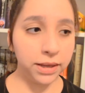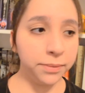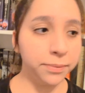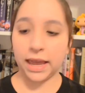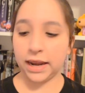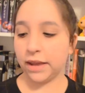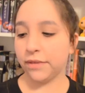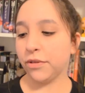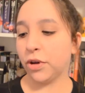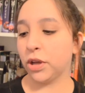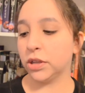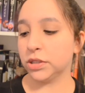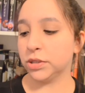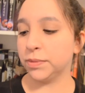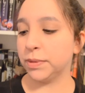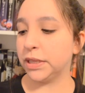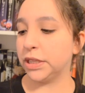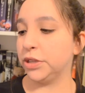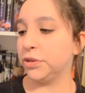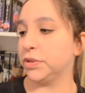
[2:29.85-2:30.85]
And I've also
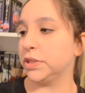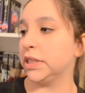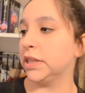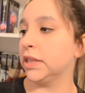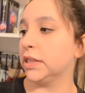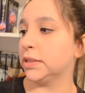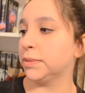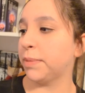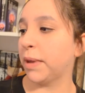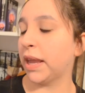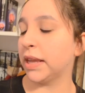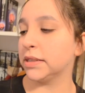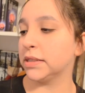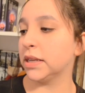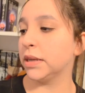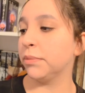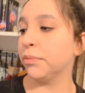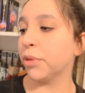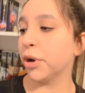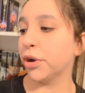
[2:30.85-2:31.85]
been using this
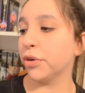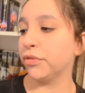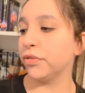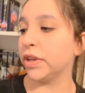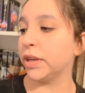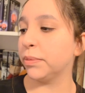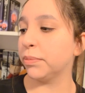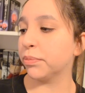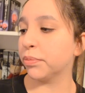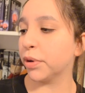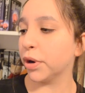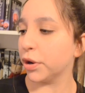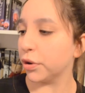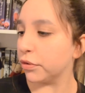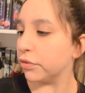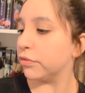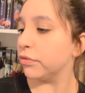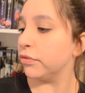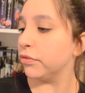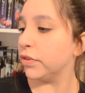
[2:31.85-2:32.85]
Pantene Pro
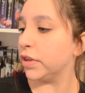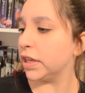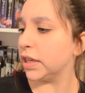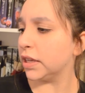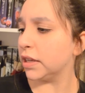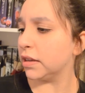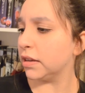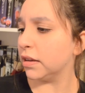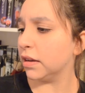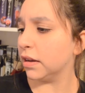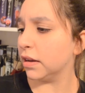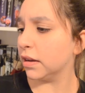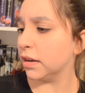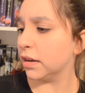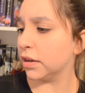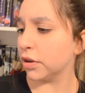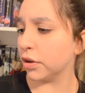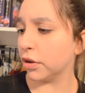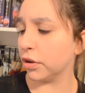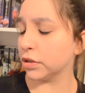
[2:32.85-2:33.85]
V
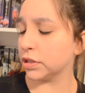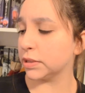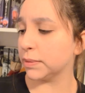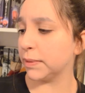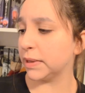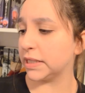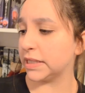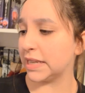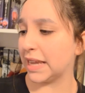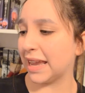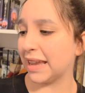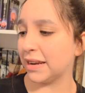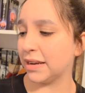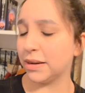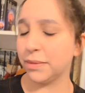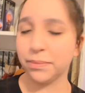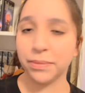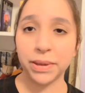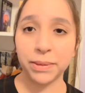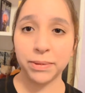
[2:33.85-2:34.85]
Ultimate
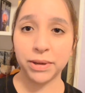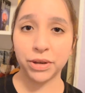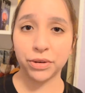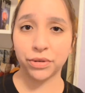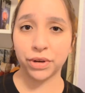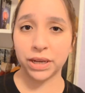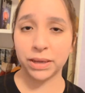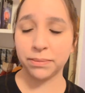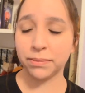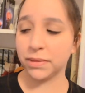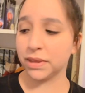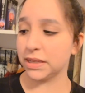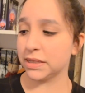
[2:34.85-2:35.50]
10 BB cream.